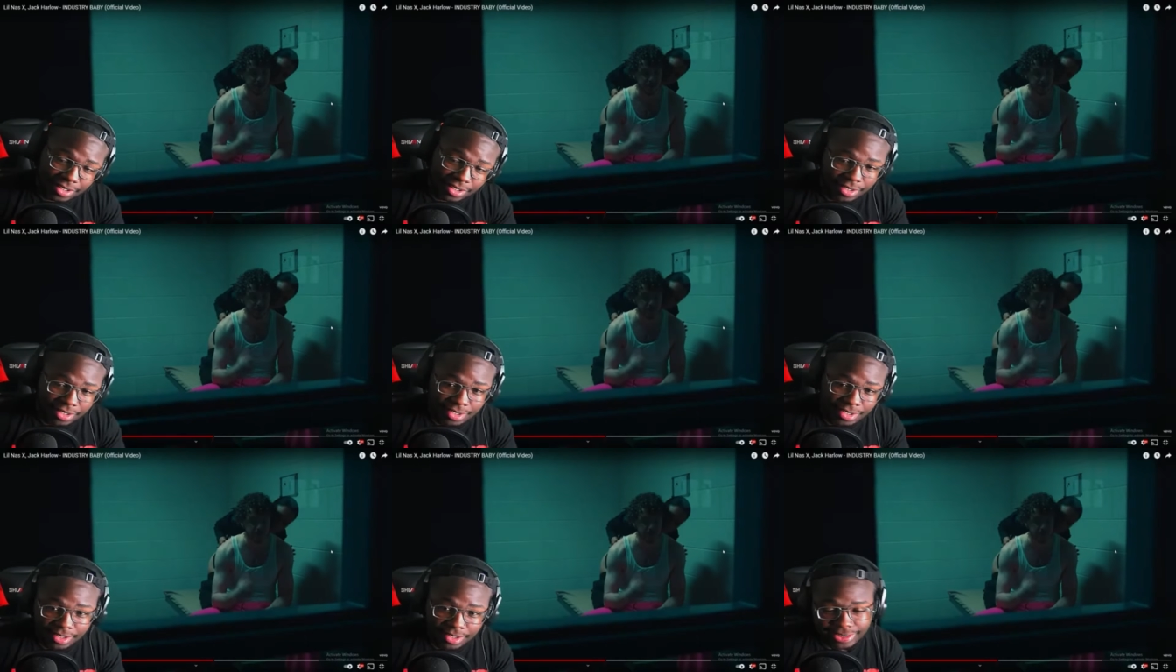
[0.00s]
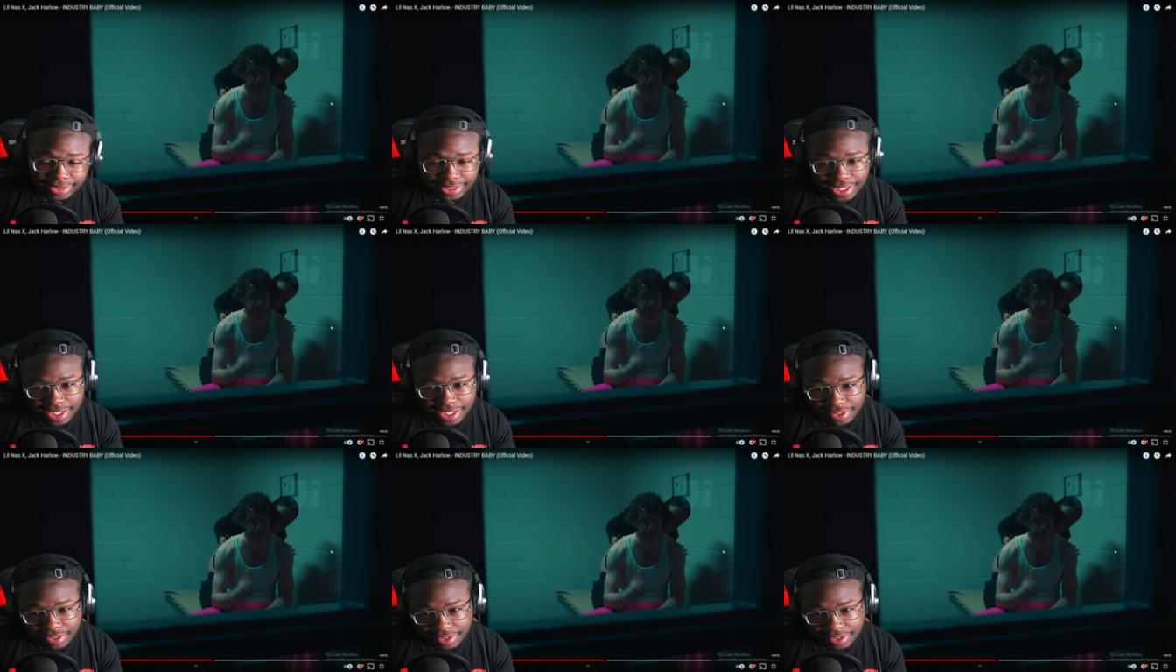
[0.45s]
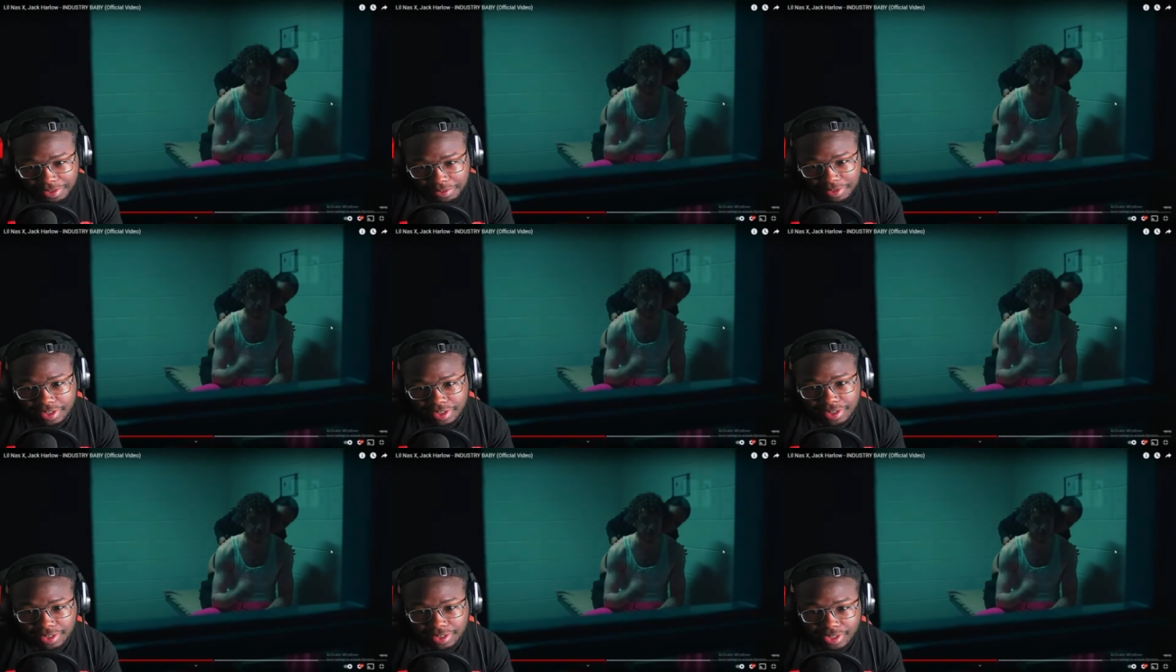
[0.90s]
Like Jack, the only one in the,
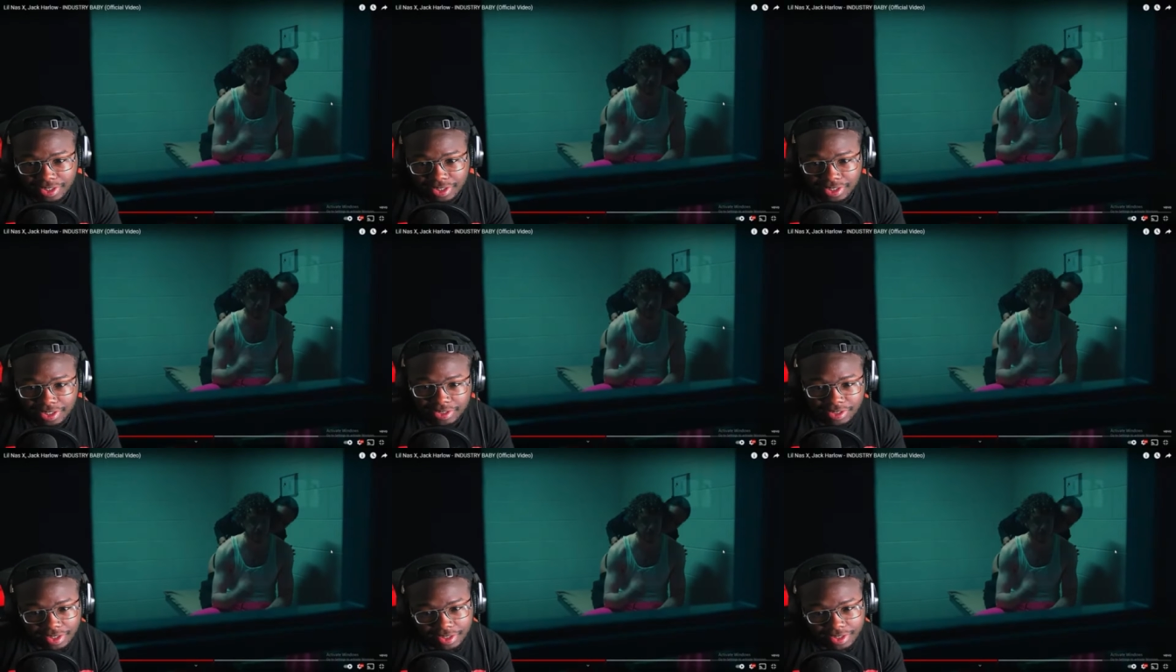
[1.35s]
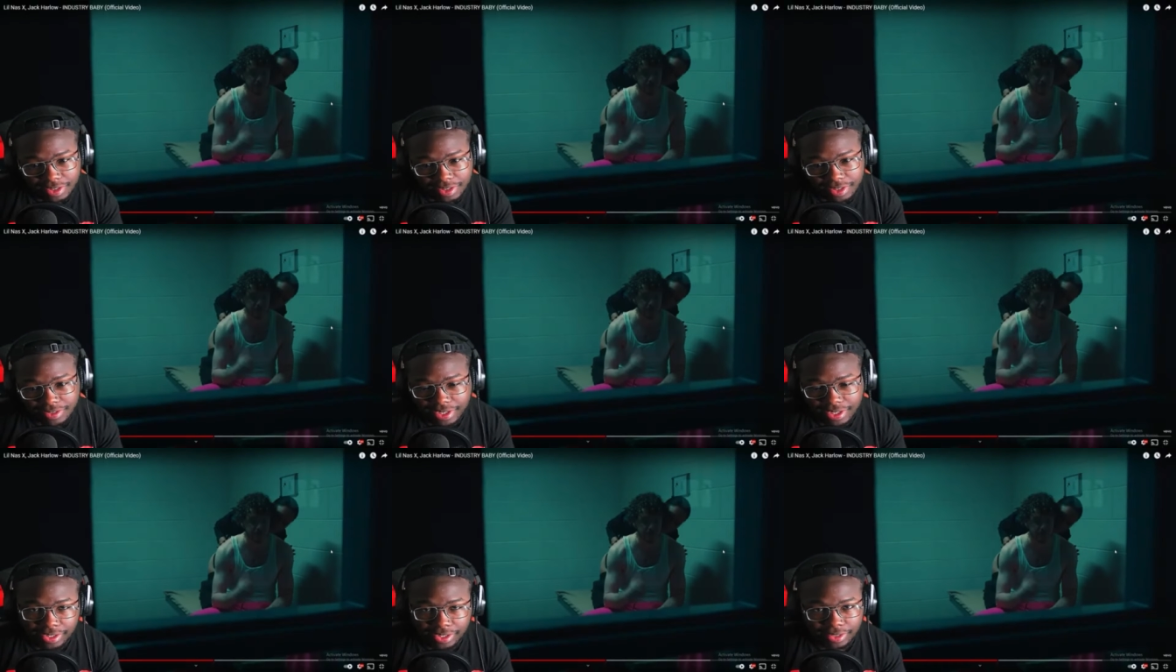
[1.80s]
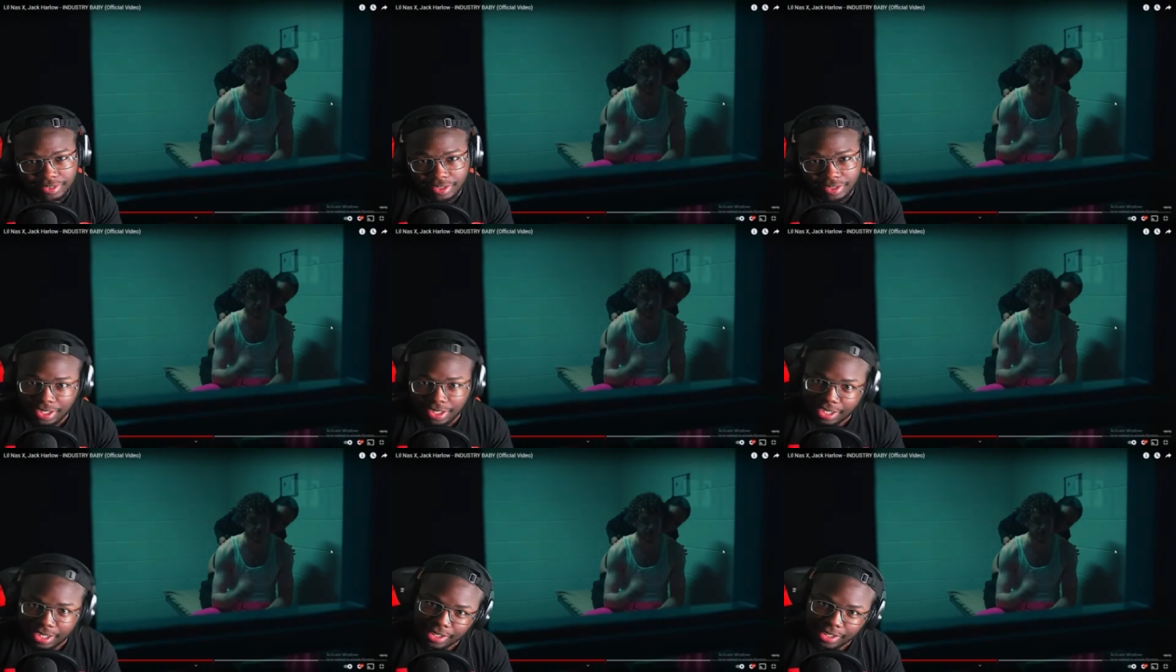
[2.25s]
in the cell. He like, can I
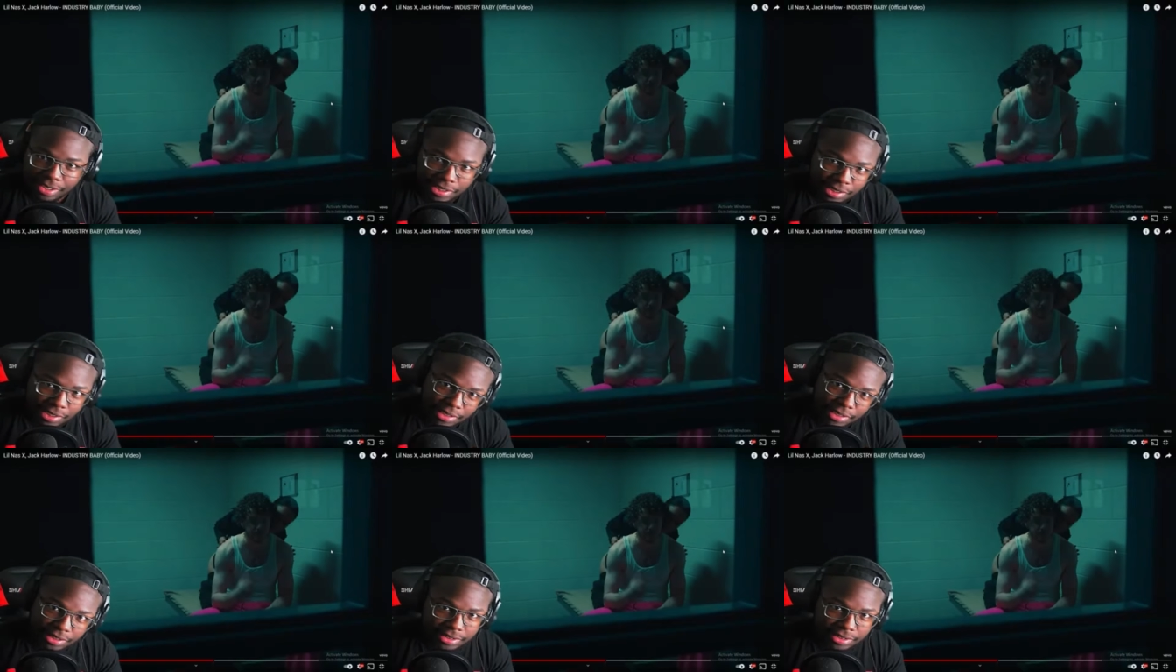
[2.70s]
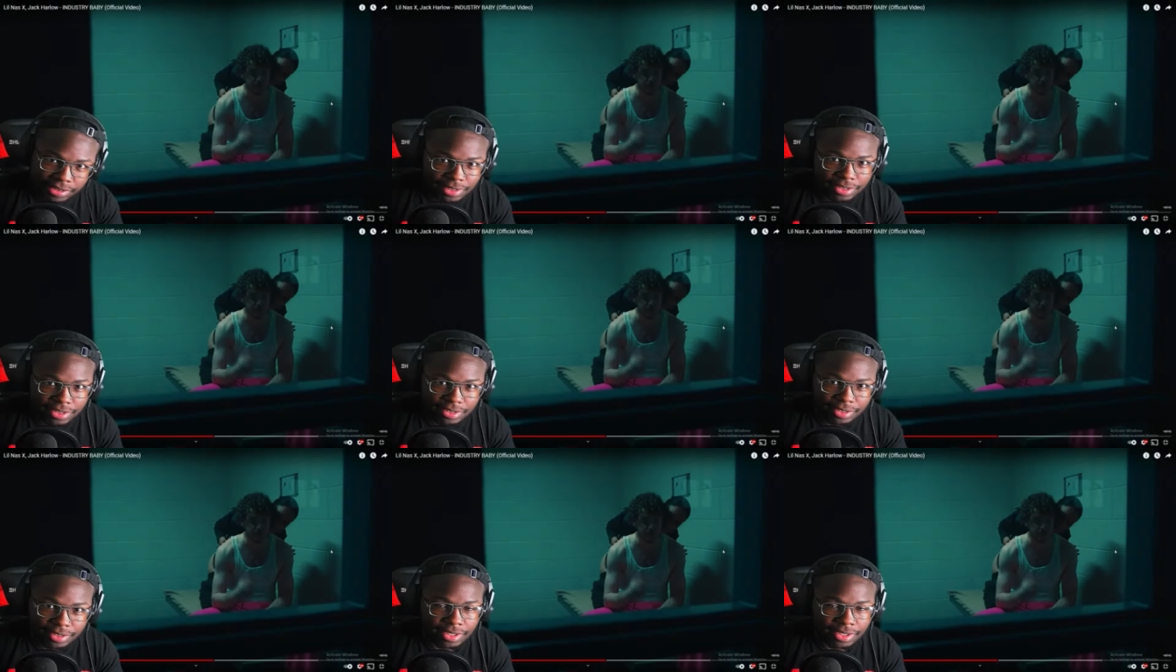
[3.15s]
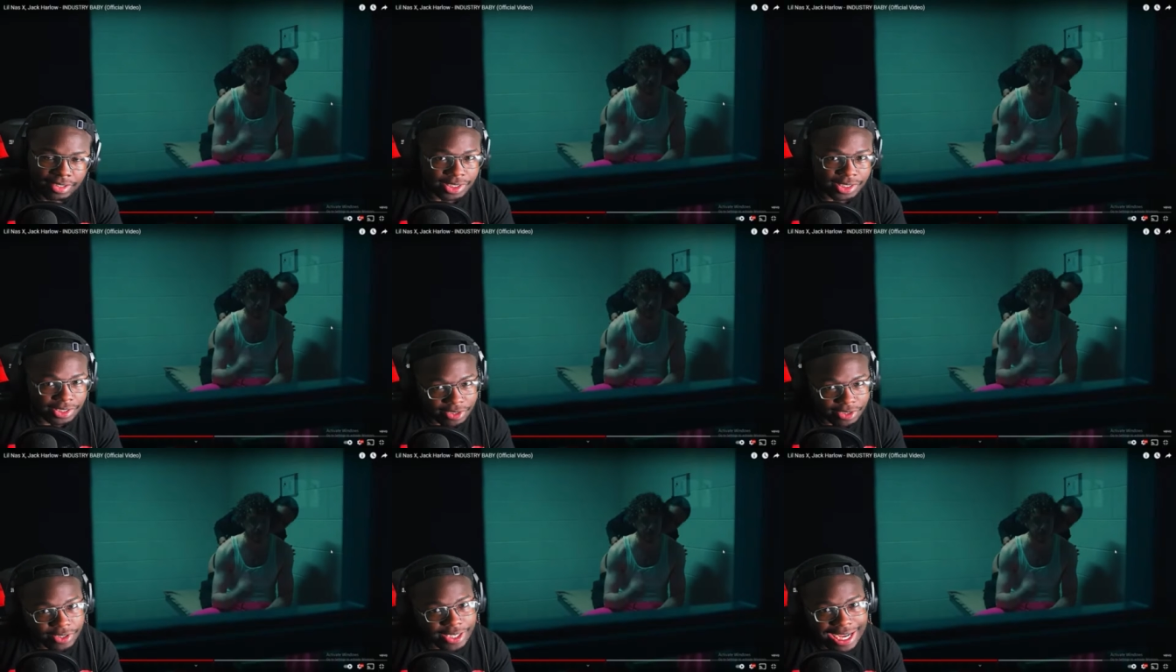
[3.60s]
get a girl in the cell? You know he
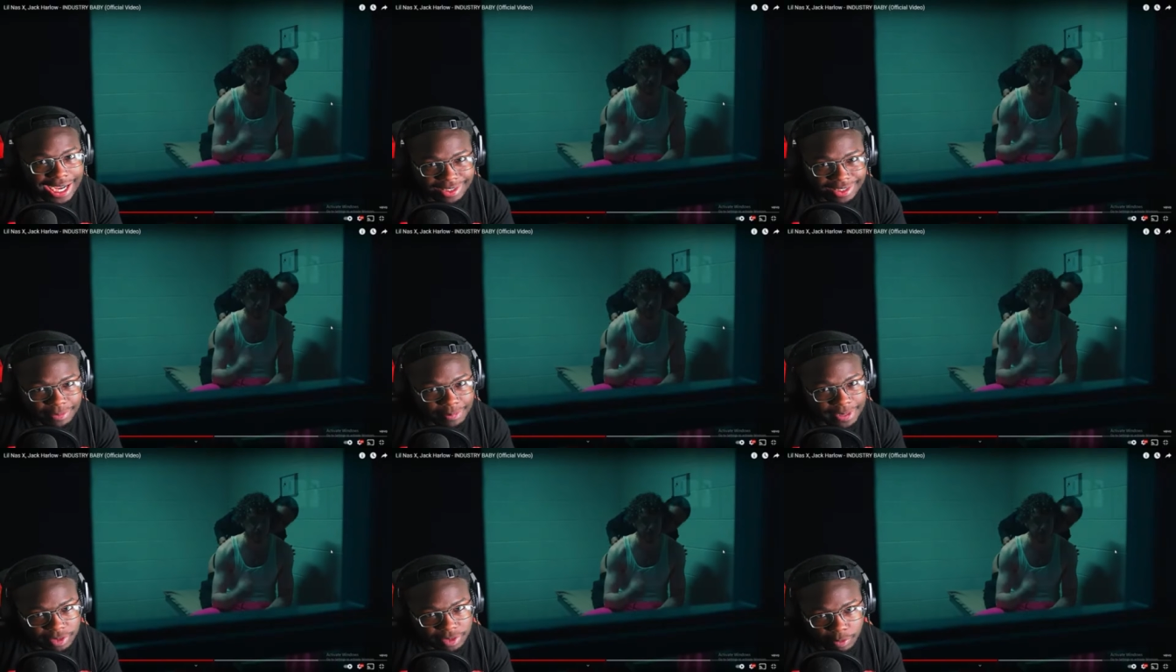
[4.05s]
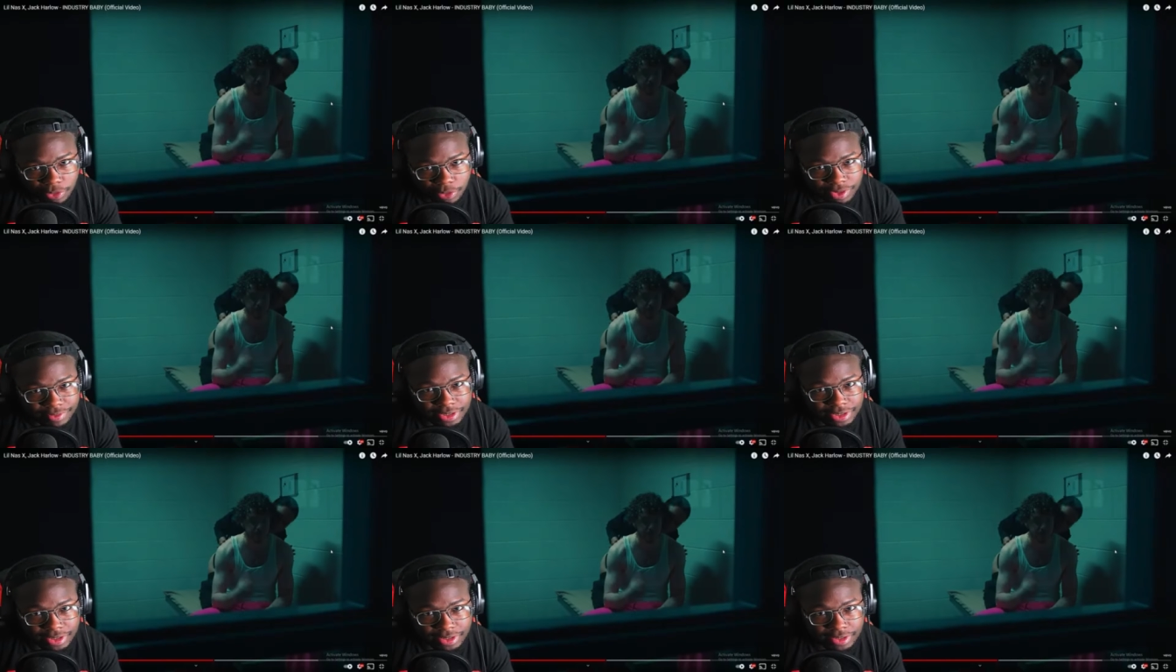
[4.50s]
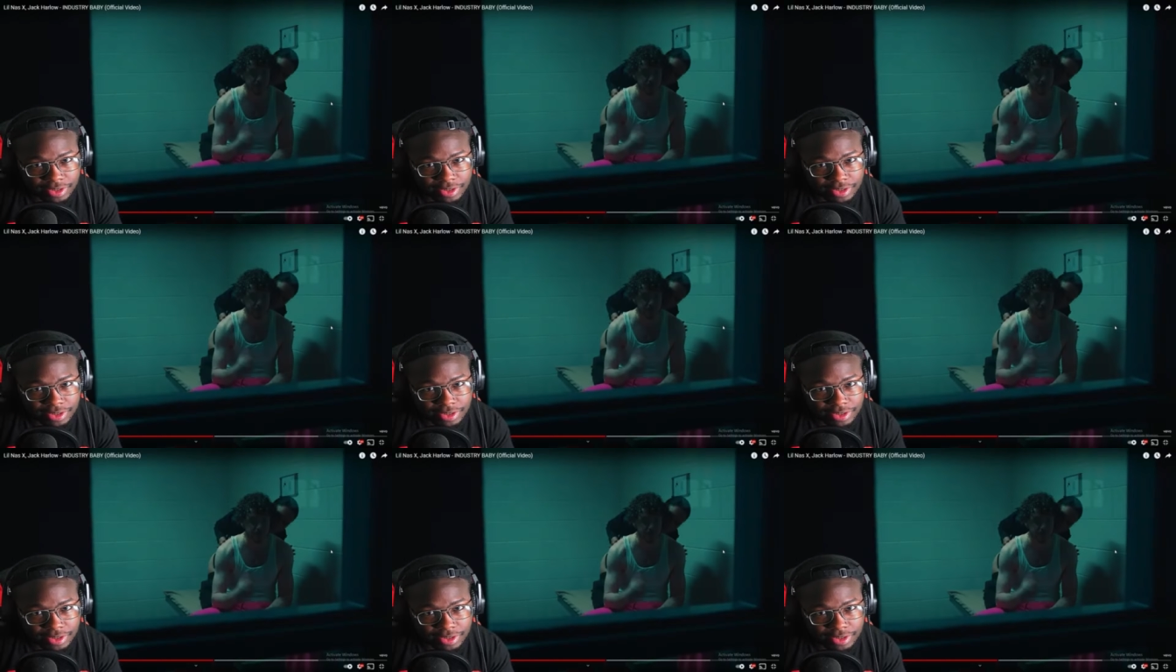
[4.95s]
got special privileges.